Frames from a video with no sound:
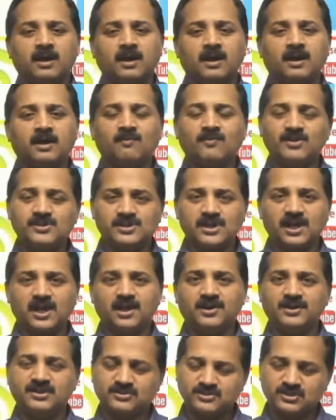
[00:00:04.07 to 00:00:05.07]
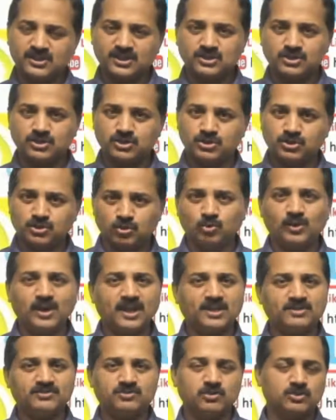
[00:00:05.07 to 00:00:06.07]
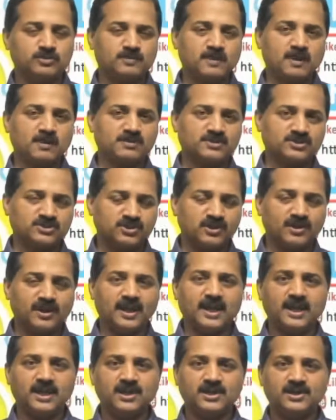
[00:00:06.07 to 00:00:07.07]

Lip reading: we shall discuss 2 days newspapers today.